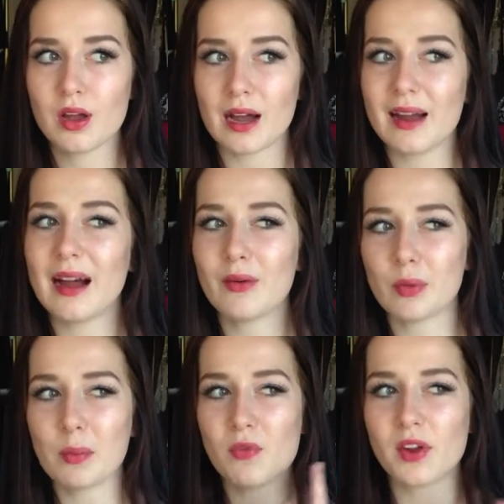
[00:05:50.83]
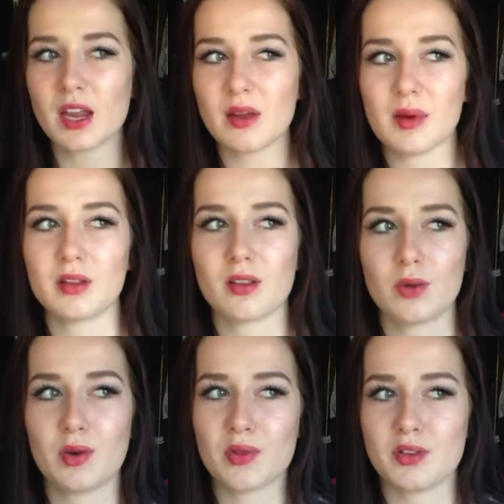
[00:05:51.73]
I remember thinking about this
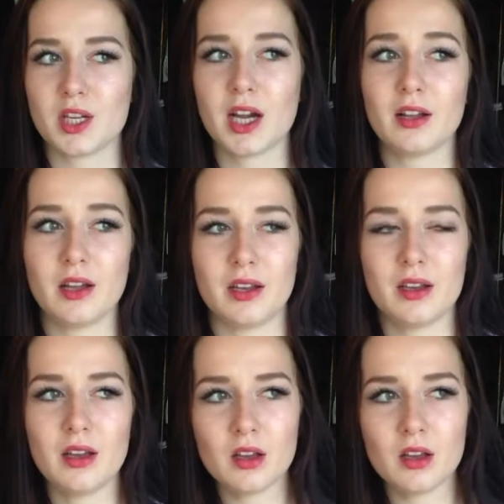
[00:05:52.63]
when I was a child, like,